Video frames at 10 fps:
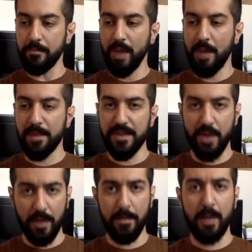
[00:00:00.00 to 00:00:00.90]

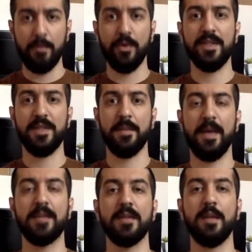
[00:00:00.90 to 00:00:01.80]
Episodic memory,
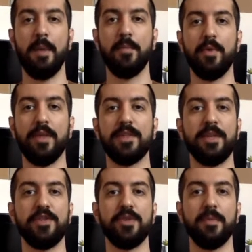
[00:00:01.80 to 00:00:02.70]
semantic memory,
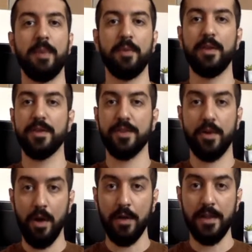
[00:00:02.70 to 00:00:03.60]
spatial memory, these are
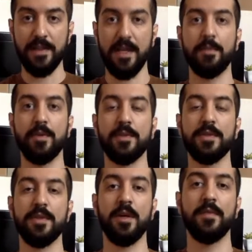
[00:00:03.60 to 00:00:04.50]
all examples
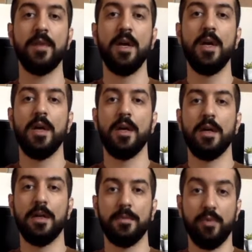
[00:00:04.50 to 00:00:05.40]
of
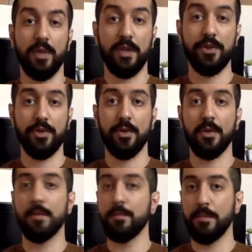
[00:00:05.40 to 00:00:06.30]

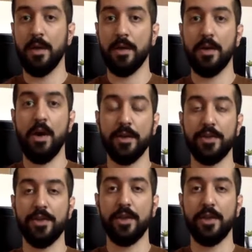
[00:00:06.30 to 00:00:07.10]
relational cognition.